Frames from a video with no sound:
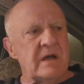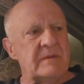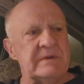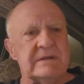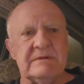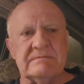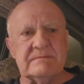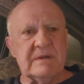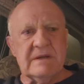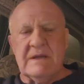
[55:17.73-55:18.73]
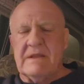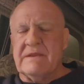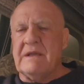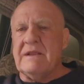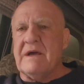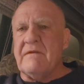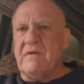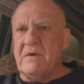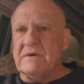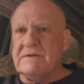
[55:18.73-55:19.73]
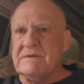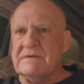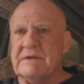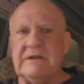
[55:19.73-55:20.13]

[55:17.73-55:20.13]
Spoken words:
I mean, they love horses.